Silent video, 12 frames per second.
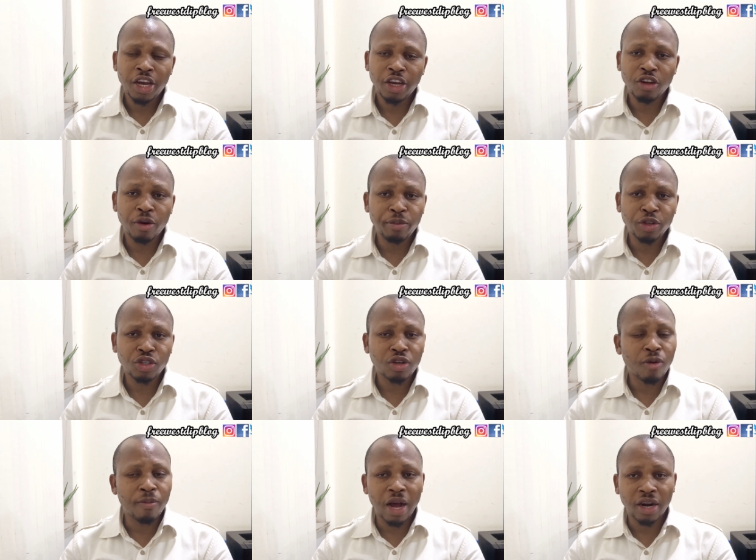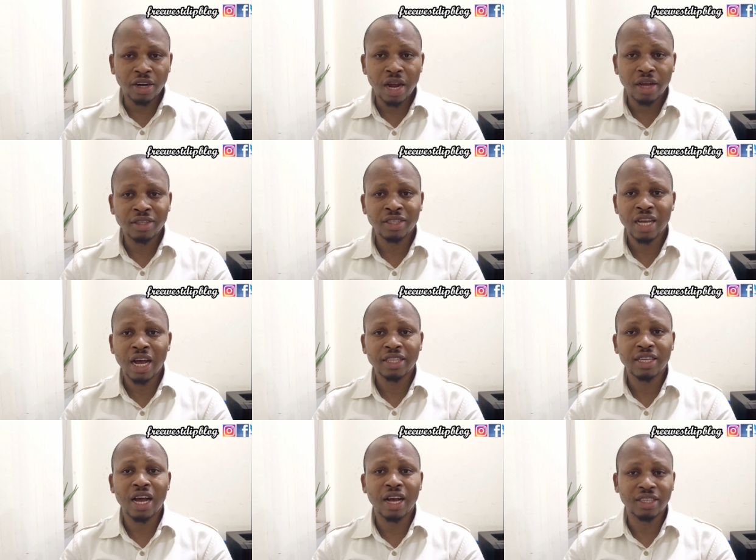you know, musical background,
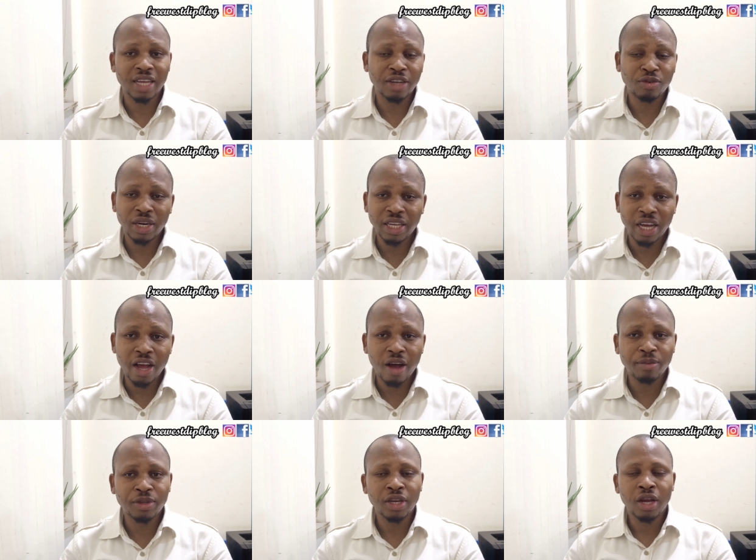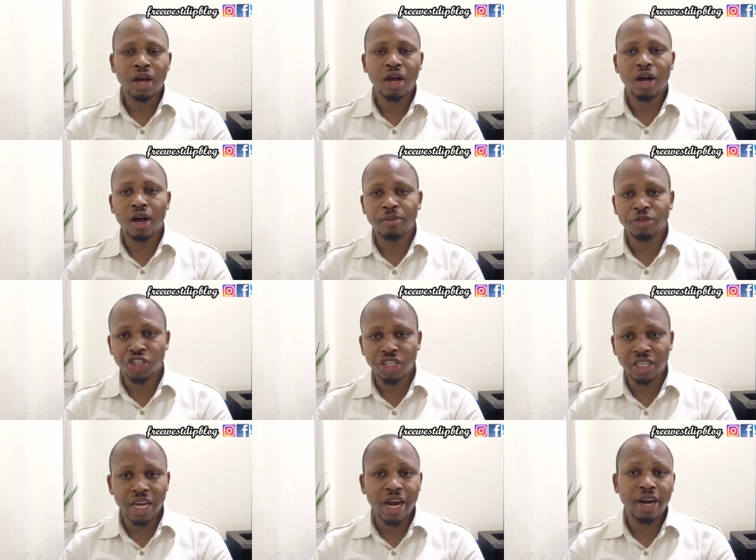that has actually helped
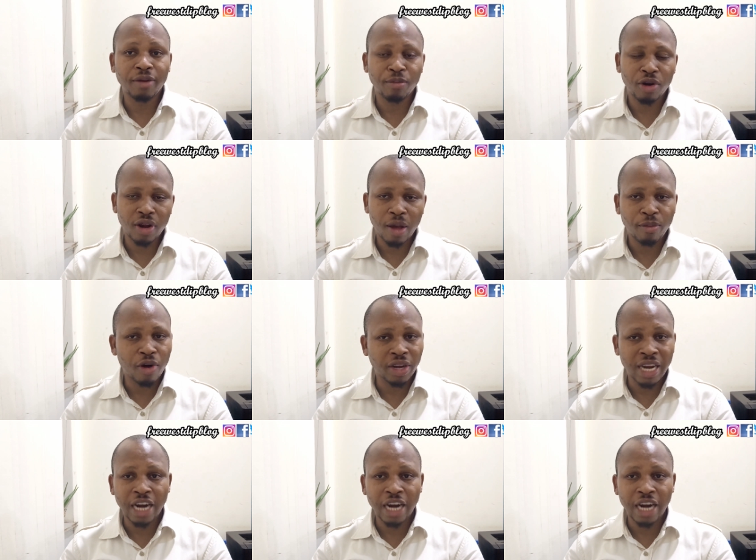she and Burna Boy.